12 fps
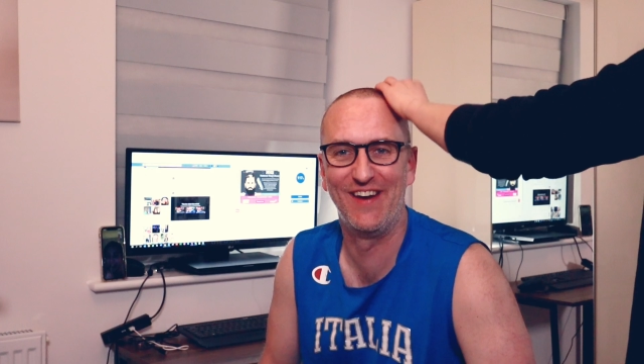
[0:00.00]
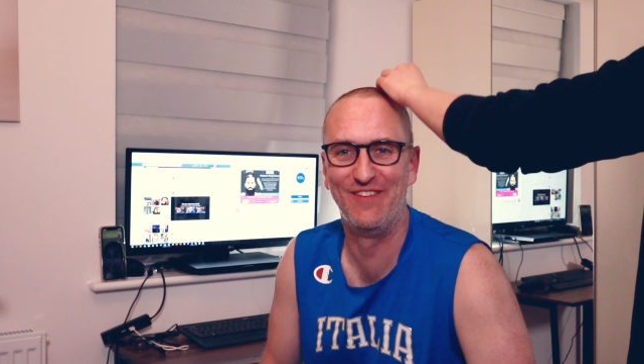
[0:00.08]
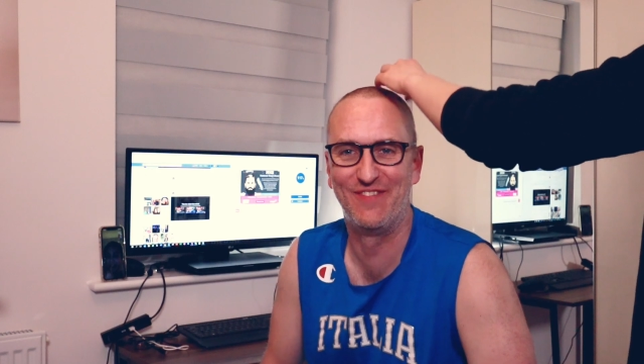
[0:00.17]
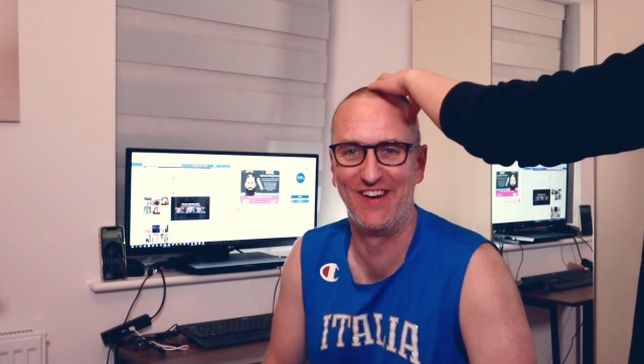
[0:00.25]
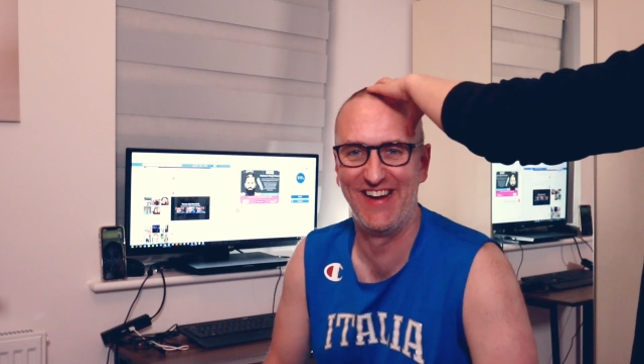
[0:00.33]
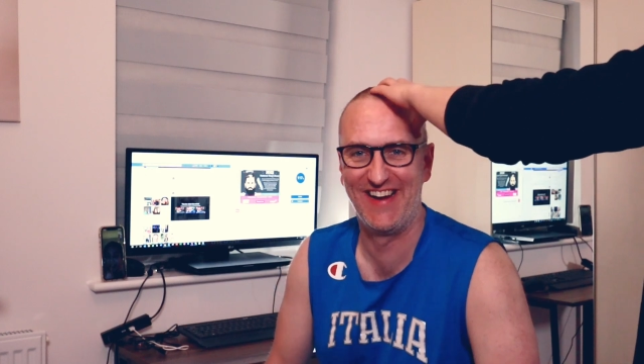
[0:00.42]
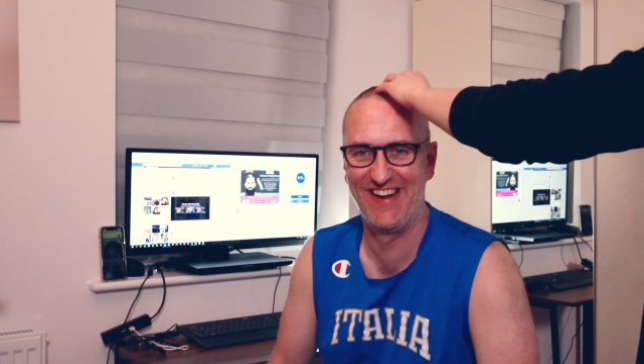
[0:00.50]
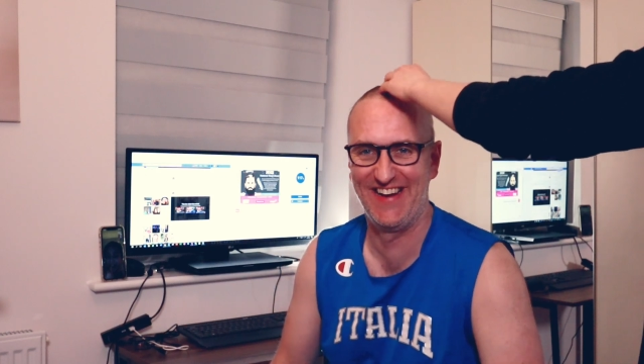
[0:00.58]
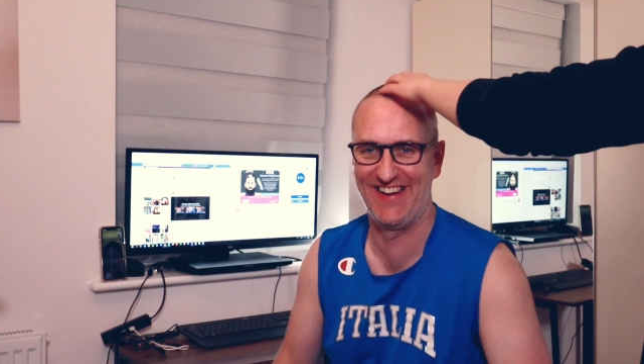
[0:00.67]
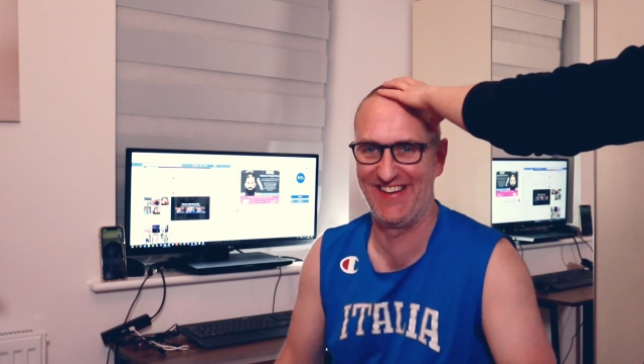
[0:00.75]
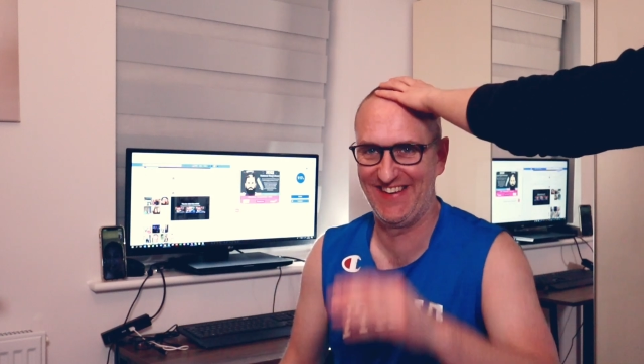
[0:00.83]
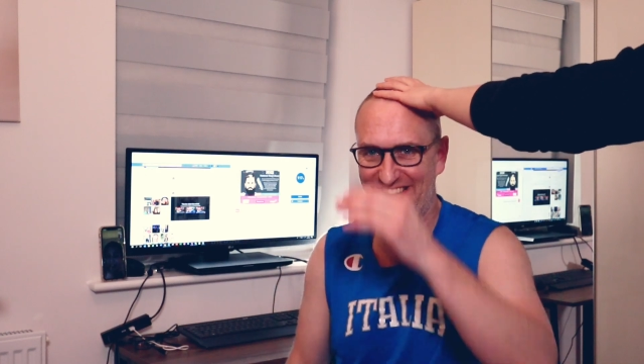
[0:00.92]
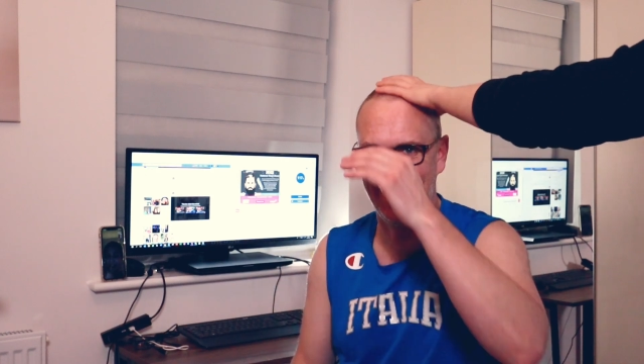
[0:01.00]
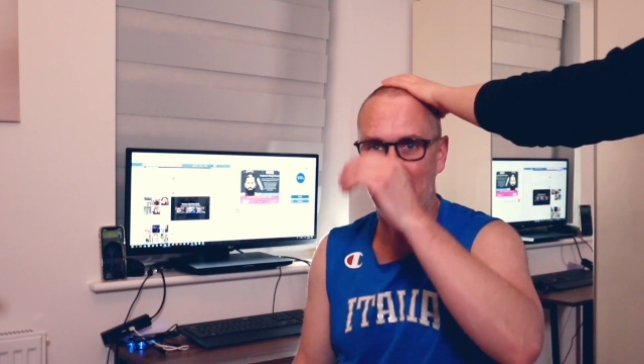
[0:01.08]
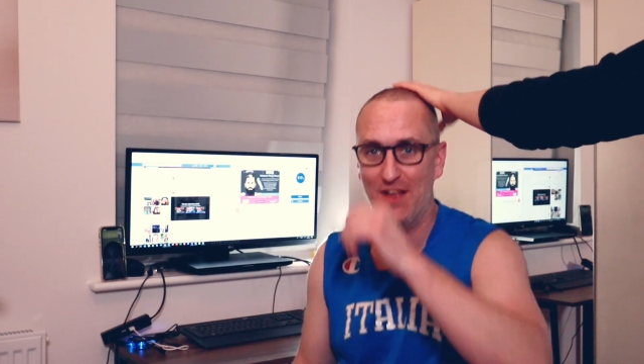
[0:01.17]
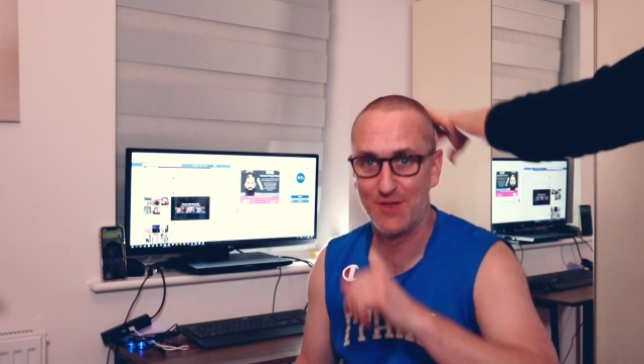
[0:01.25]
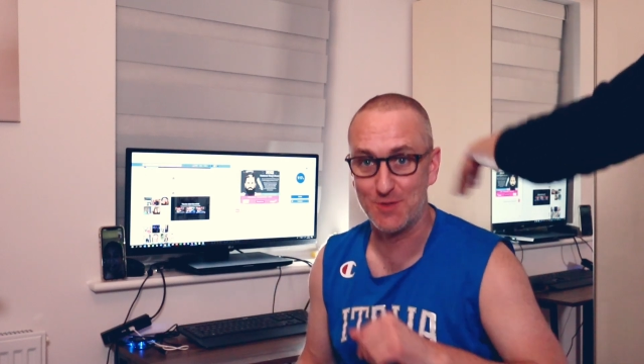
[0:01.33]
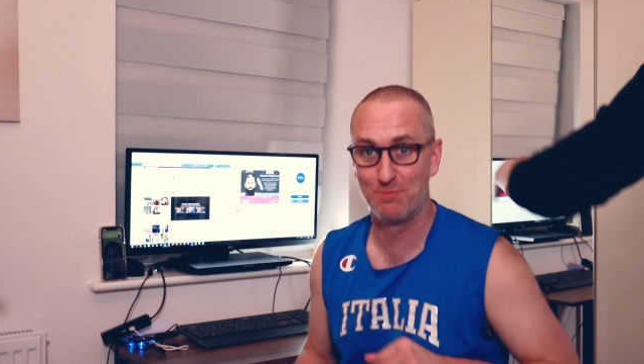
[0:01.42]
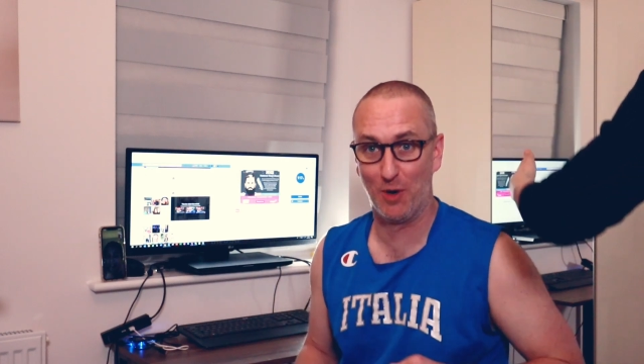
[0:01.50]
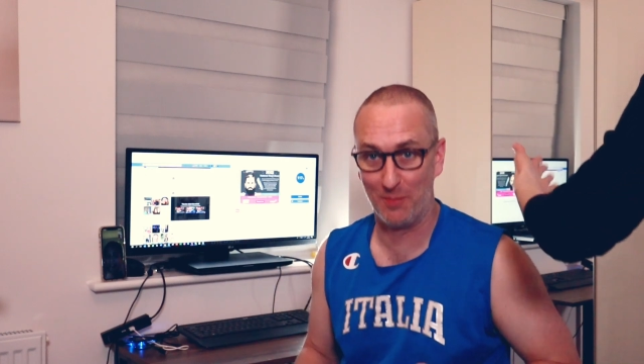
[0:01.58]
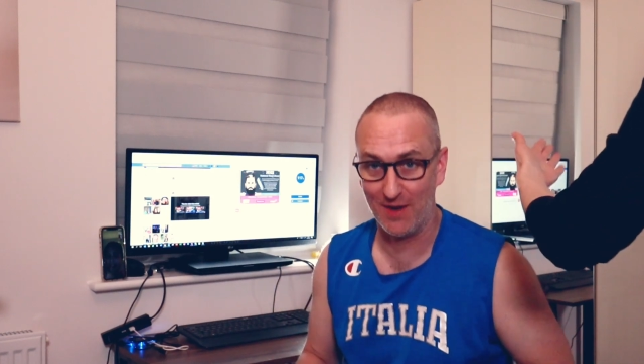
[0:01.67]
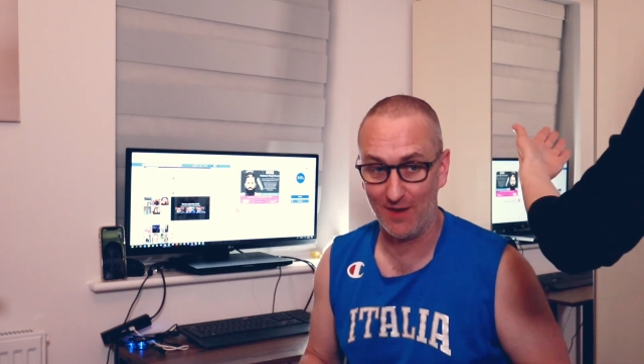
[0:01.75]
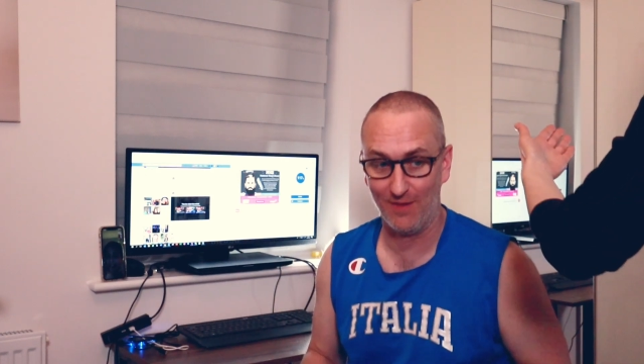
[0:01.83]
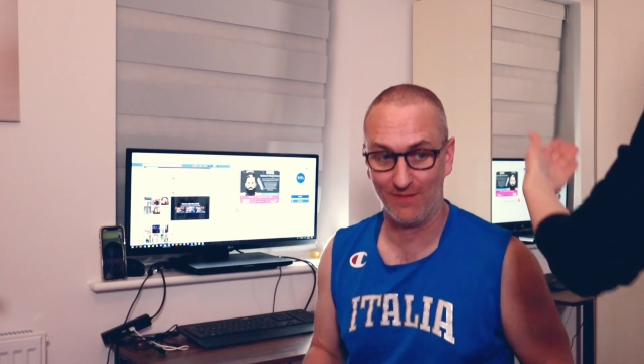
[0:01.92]
over. Just
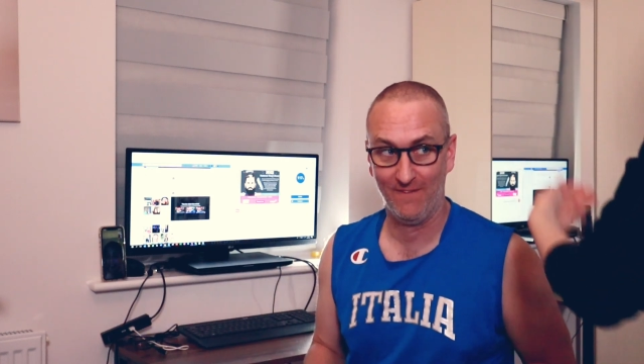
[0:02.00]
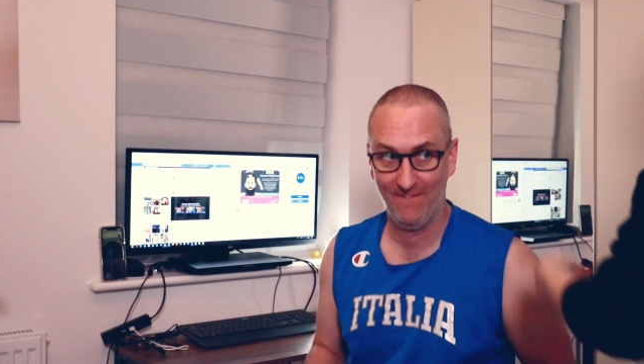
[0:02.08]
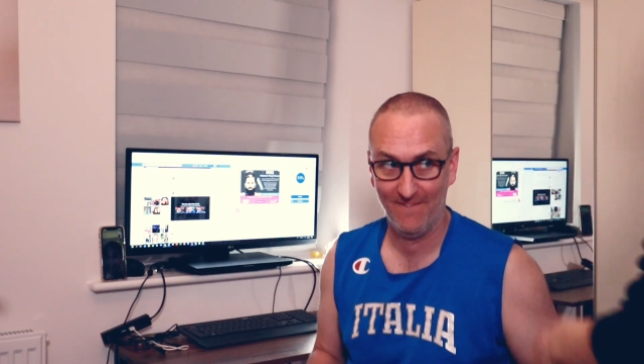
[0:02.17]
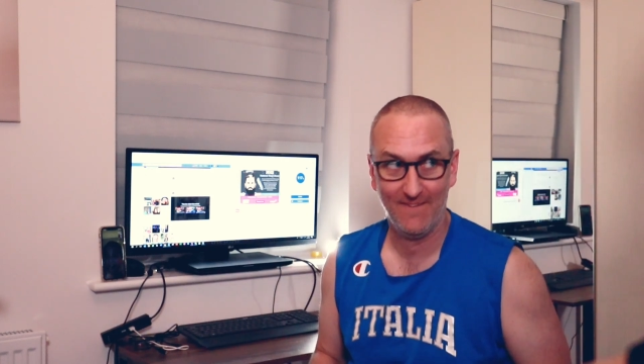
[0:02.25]
bobbing along.